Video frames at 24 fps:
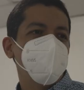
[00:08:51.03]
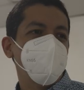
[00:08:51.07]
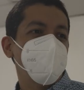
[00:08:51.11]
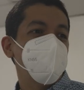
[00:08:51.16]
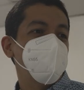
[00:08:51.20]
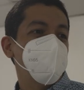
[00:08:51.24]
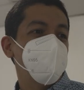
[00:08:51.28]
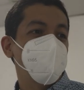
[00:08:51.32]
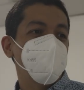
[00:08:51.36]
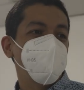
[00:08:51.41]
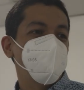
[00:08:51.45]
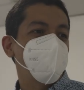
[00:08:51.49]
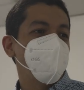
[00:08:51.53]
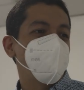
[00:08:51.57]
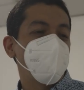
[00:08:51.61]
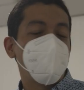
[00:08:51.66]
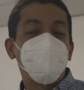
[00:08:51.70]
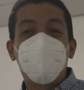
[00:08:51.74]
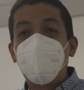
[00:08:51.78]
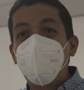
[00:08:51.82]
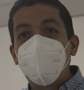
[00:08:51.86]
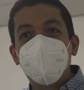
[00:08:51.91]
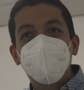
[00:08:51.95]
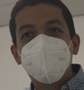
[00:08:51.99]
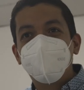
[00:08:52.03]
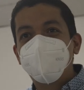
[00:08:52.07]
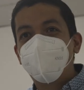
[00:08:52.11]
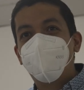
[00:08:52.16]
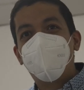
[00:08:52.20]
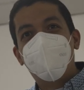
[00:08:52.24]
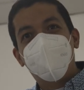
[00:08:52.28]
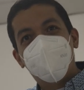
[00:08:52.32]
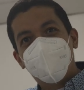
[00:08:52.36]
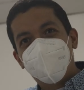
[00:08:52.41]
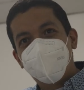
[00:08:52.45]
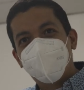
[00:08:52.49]
maybe for a bus
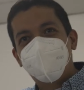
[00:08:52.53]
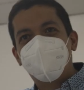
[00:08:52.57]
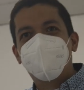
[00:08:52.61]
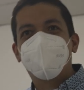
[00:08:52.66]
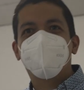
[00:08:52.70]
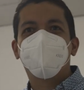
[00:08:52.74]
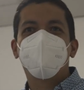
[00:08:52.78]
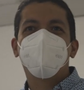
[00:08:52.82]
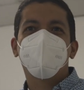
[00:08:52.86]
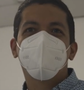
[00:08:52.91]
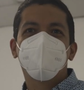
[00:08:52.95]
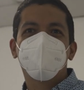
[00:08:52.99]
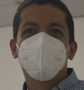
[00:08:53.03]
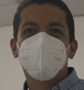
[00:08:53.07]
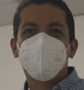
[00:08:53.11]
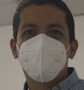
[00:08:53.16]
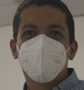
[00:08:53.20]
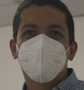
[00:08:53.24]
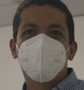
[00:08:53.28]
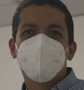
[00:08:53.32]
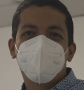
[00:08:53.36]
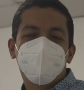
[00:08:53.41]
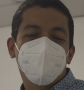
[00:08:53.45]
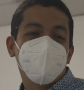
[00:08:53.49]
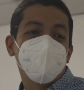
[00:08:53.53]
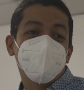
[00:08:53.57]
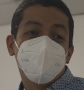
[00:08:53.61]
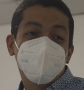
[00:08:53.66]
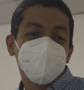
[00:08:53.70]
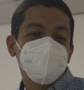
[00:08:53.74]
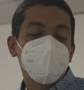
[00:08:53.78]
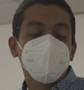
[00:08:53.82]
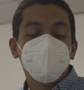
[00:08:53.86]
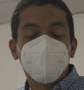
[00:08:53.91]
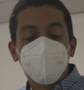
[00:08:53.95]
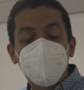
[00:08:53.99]
card that, you know, that
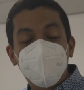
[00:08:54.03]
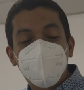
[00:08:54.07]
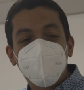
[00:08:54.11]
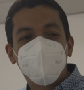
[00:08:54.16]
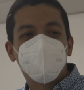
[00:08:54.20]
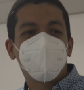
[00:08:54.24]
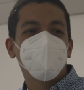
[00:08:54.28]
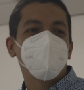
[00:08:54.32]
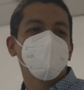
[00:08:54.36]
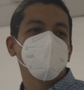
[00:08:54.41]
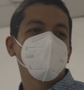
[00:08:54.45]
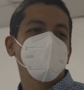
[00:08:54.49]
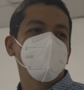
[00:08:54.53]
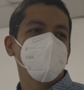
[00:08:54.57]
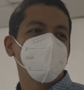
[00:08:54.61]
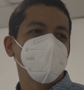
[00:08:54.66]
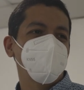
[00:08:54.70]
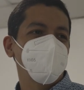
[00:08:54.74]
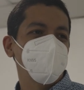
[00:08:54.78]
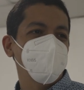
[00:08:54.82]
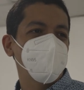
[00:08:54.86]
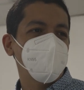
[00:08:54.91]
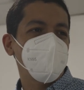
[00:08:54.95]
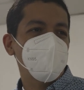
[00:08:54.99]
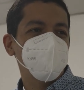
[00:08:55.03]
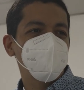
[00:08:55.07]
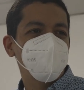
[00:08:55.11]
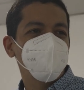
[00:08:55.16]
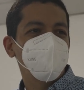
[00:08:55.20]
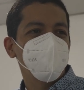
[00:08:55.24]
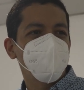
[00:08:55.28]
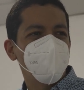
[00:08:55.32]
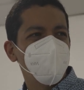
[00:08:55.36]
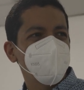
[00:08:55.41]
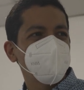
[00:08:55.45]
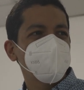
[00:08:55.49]
in the future could
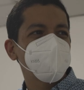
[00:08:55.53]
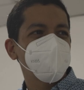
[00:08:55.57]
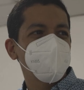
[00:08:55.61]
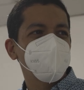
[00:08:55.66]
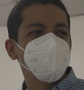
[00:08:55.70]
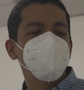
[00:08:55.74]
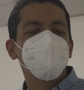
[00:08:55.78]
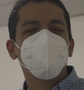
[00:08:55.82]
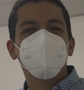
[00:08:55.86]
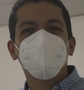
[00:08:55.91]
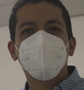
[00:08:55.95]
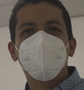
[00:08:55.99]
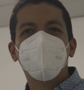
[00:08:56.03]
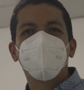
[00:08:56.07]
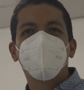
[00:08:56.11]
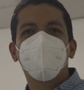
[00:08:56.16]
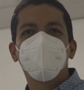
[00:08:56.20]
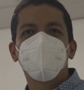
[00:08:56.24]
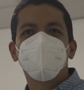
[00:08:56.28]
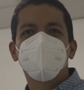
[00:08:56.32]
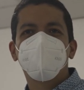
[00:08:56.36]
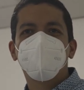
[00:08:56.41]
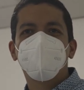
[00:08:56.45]
happen. We're trying to create those